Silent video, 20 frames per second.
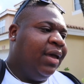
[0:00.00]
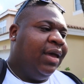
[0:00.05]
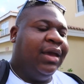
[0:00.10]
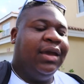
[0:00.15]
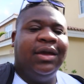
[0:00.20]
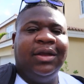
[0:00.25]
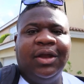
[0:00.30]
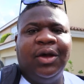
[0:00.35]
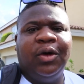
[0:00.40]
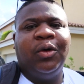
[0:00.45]

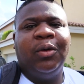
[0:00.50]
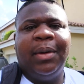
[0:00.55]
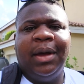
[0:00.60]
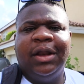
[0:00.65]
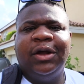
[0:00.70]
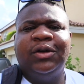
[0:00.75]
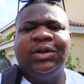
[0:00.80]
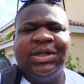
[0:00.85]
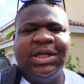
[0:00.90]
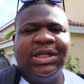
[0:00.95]
And, you know, we're about to
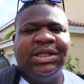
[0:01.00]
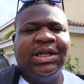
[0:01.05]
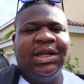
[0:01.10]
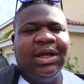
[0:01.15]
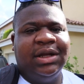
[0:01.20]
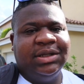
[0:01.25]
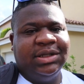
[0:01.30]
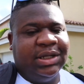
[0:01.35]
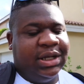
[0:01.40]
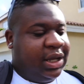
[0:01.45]
go test it
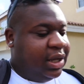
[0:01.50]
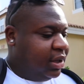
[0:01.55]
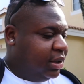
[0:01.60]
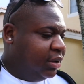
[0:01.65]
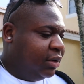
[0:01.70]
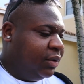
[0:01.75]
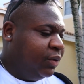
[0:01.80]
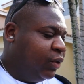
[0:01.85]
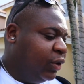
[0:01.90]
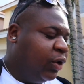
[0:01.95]
out today.
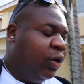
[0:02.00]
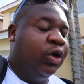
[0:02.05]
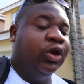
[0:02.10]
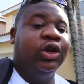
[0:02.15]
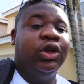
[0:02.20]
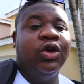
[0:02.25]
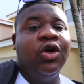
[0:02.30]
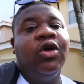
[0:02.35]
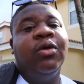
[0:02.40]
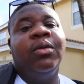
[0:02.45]
We're going to
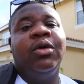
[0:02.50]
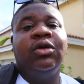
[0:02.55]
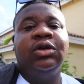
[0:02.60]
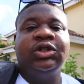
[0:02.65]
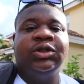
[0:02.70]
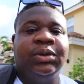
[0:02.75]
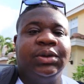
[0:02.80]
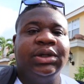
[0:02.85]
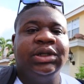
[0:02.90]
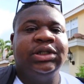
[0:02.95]
Euro
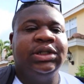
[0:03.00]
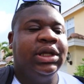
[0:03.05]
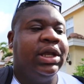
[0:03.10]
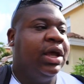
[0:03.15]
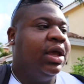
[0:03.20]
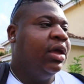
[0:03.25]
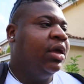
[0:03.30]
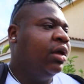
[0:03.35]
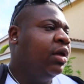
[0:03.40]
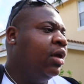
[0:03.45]
Motorsports
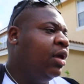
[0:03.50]
today.